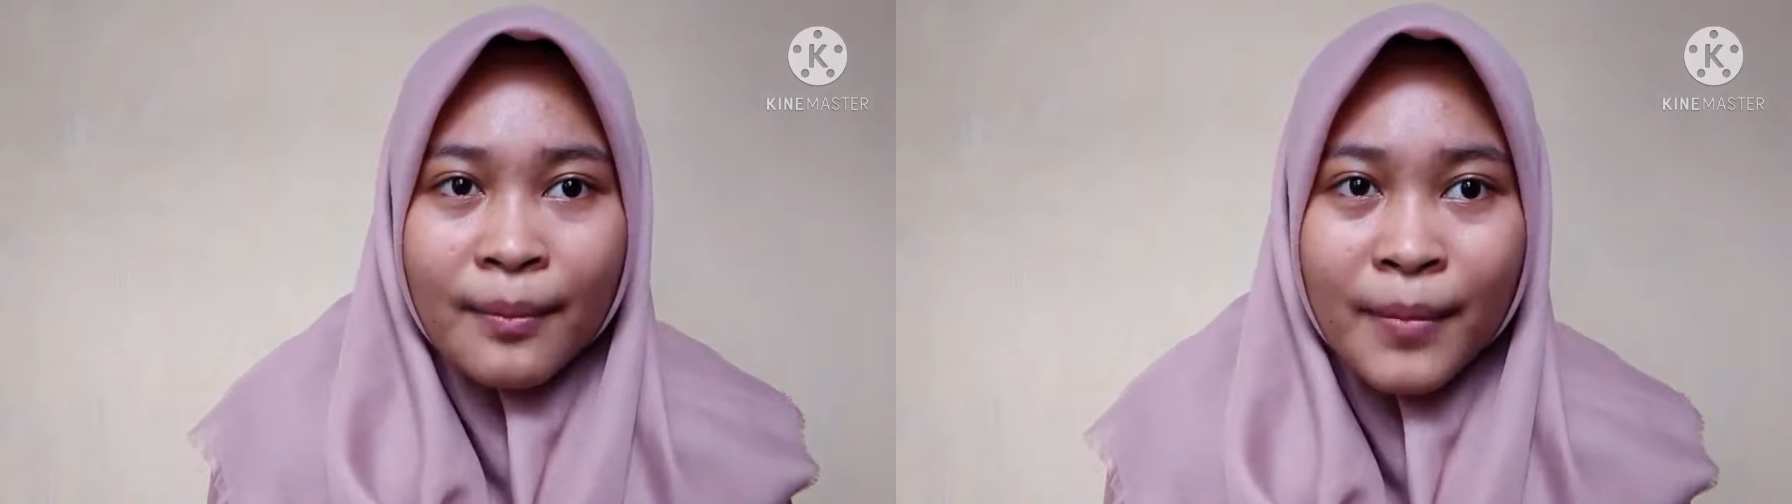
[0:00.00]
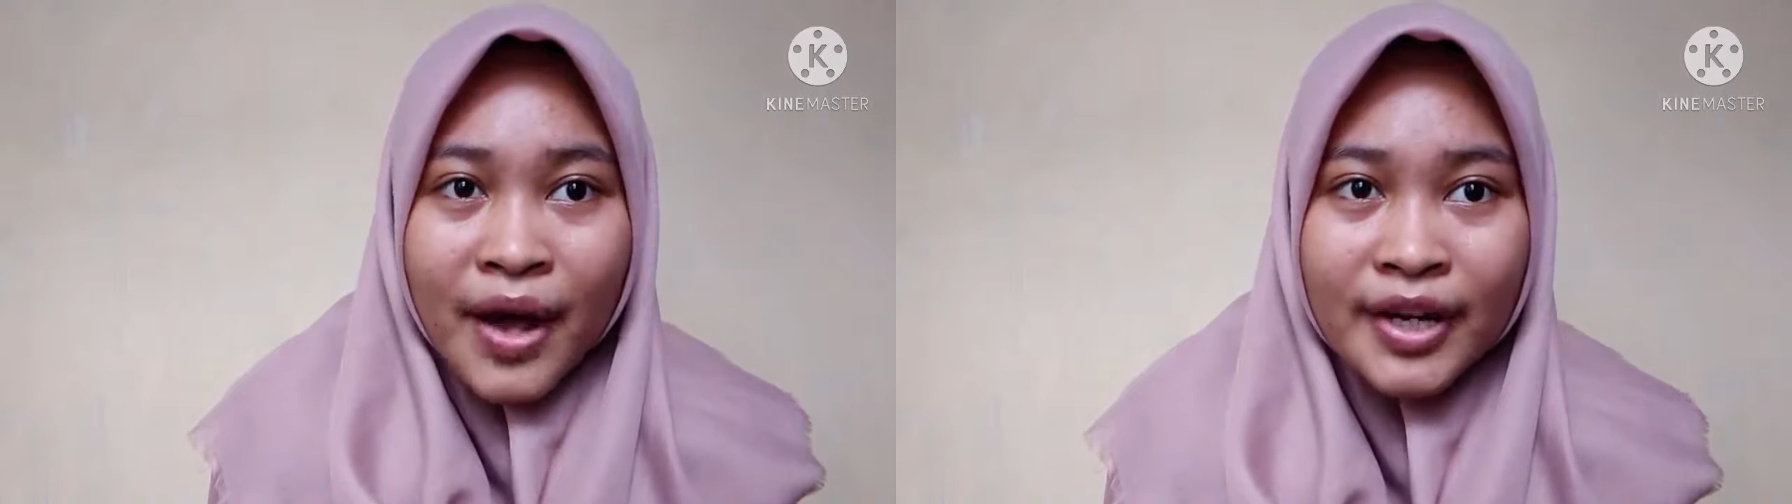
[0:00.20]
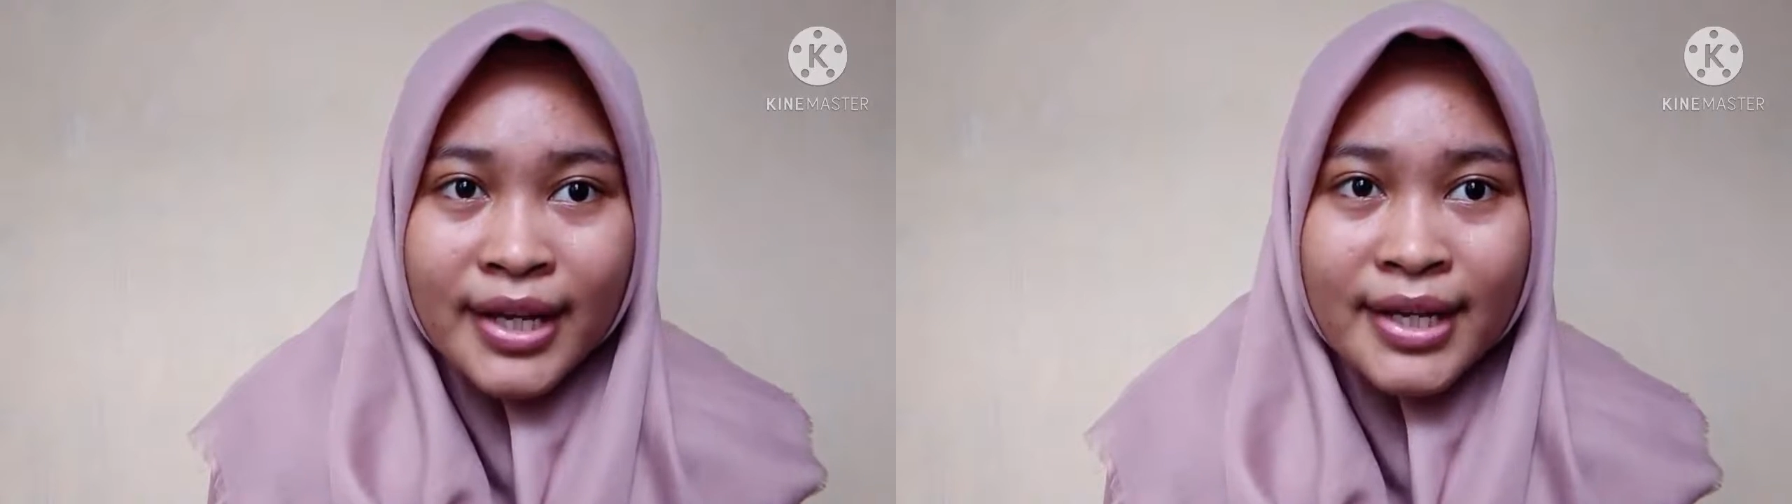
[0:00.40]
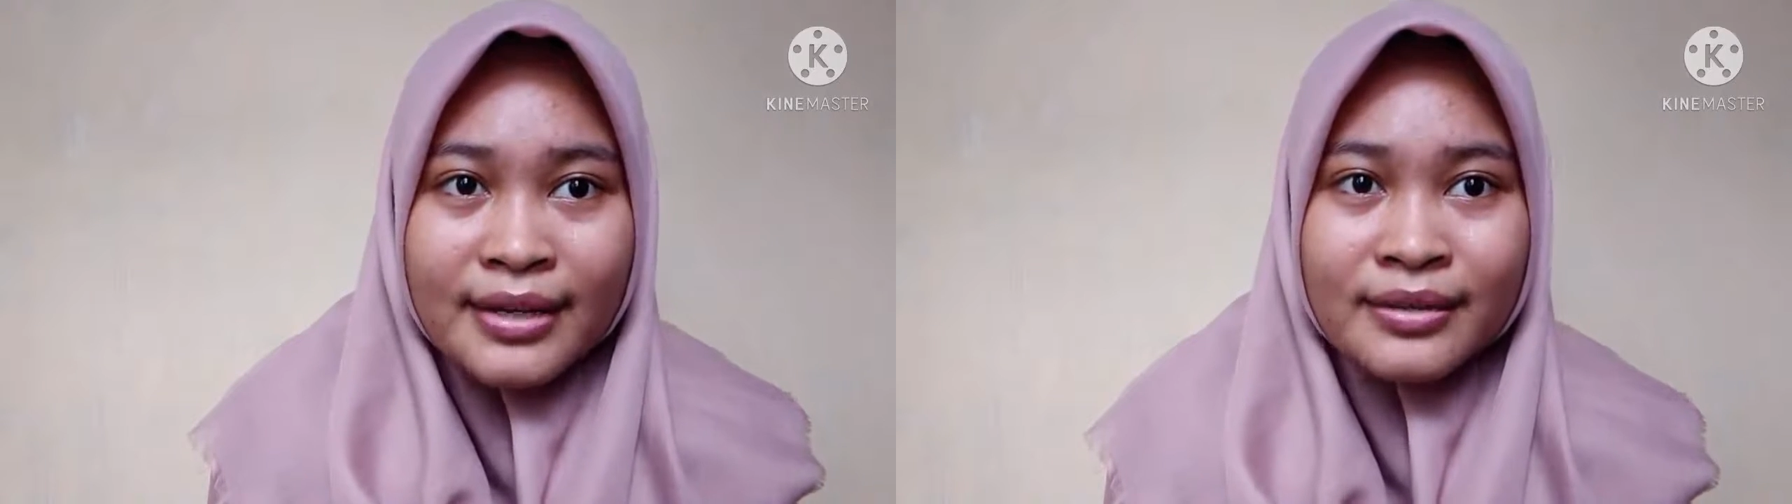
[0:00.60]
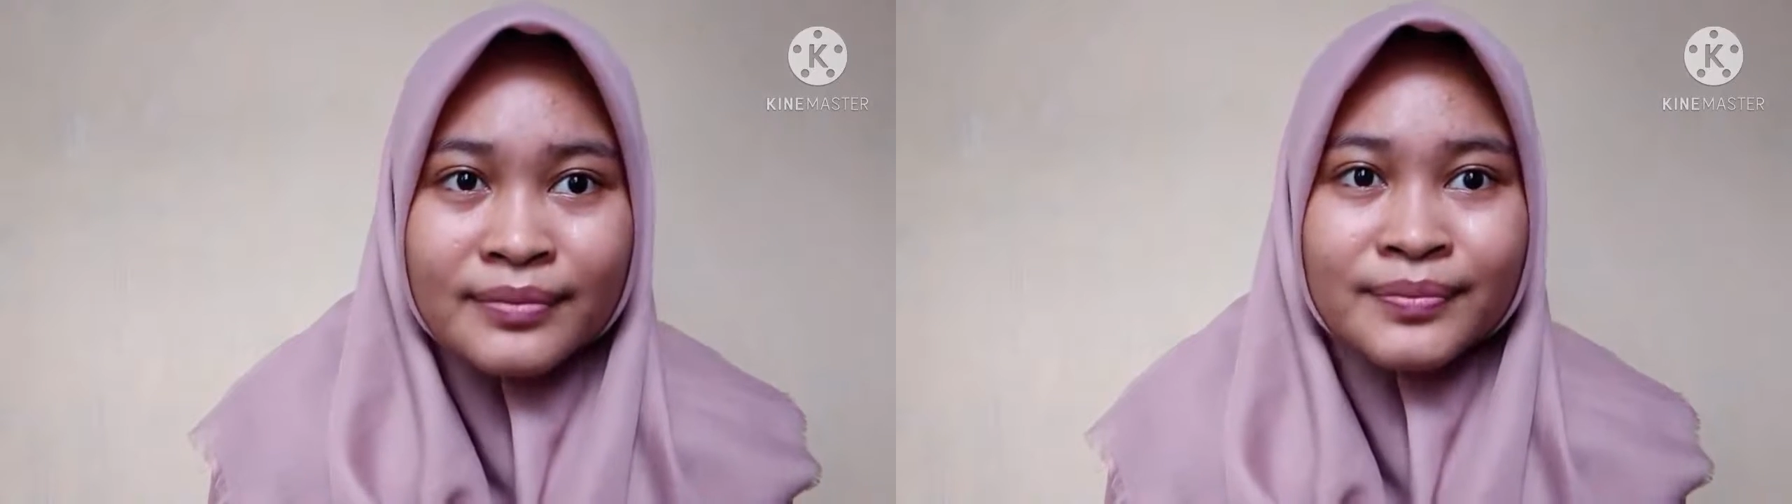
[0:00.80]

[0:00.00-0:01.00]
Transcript: money,